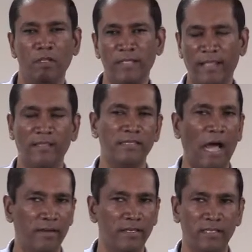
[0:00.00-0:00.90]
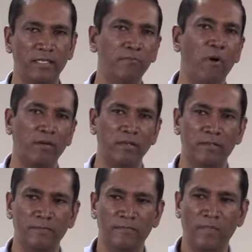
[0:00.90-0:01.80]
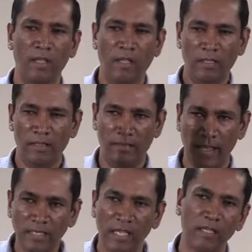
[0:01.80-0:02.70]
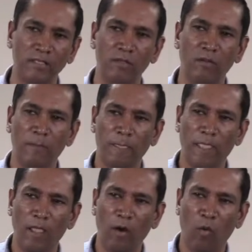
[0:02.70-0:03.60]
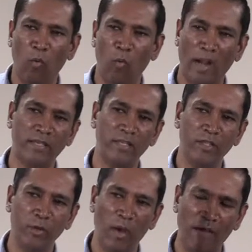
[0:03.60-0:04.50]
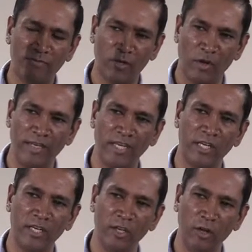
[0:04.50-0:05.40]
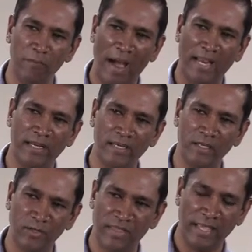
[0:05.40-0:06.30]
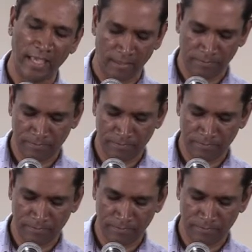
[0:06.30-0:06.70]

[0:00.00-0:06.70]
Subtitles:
take this down. This is important. This is what you have to condition your mind to thinking.